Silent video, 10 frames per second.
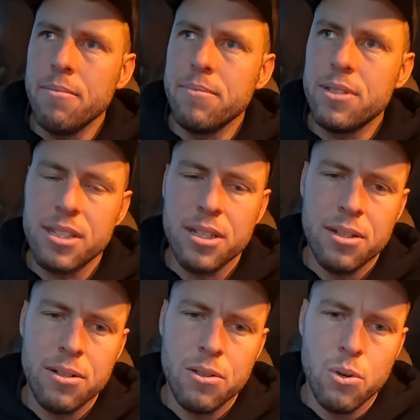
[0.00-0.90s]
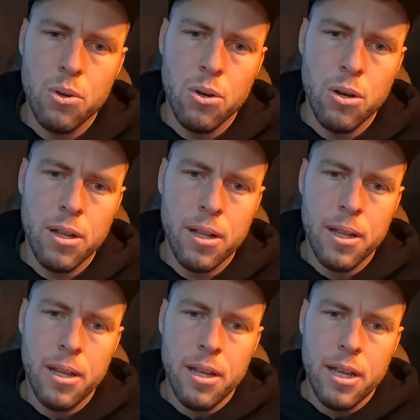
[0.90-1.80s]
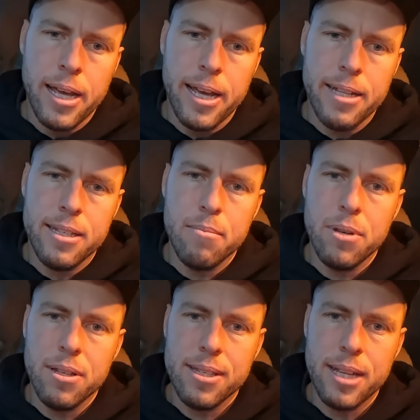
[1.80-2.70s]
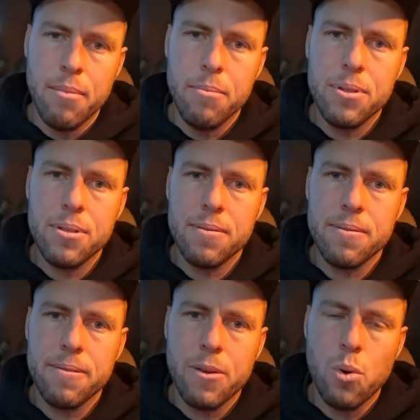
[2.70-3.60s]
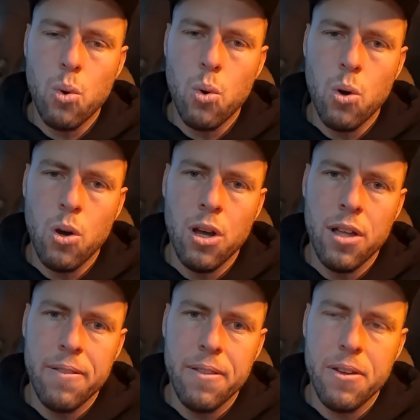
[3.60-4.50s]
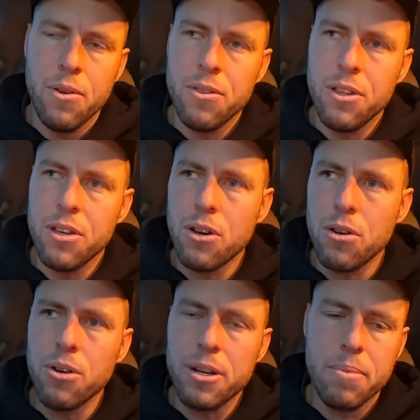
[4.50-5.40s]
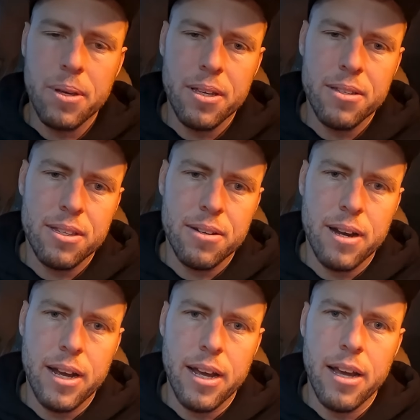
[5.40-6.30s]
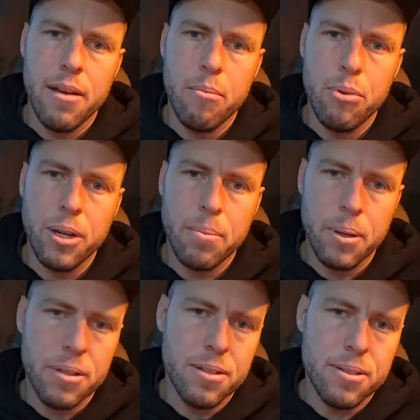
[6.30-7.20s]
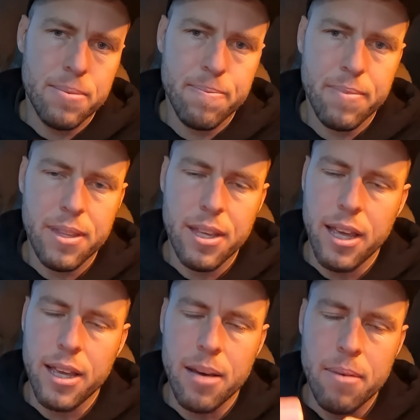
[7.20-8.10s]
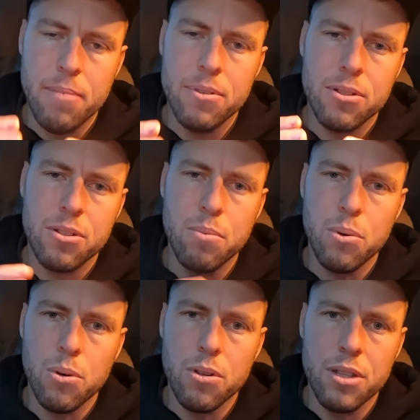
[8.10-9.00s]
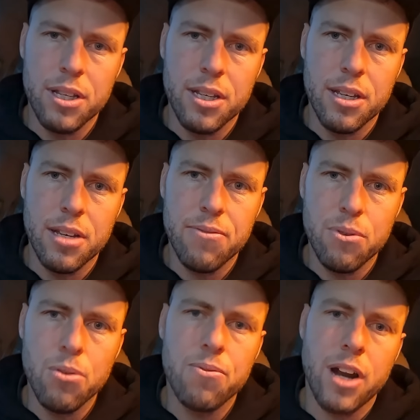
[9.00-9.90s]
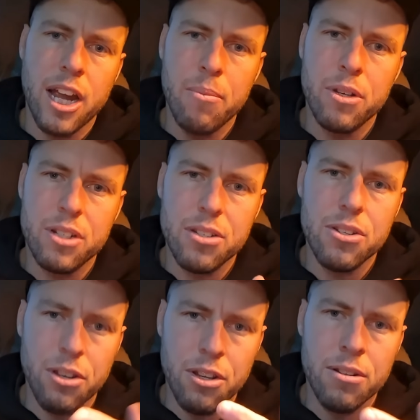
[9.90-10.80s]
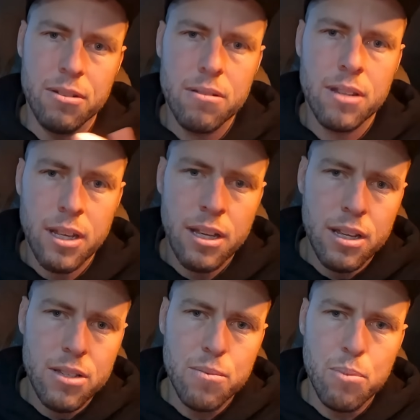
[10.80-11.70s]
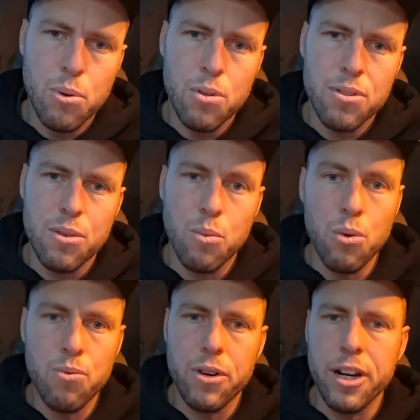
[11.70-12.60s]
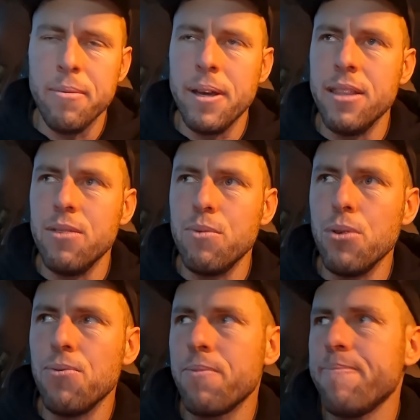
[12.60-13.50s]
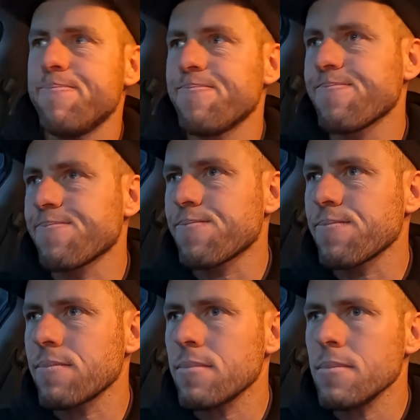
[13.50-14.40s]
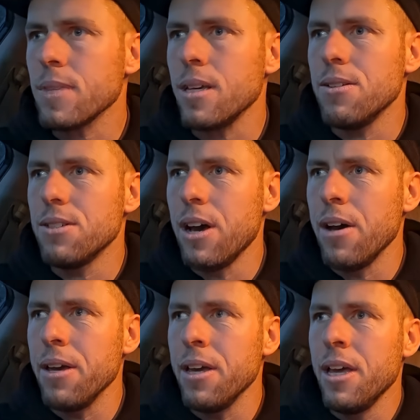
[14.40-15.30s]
steel or timber stumps, or on the concrete piers there are brick pillars that come up to support the floor frame, which in turn supports the wall frame and the roof. So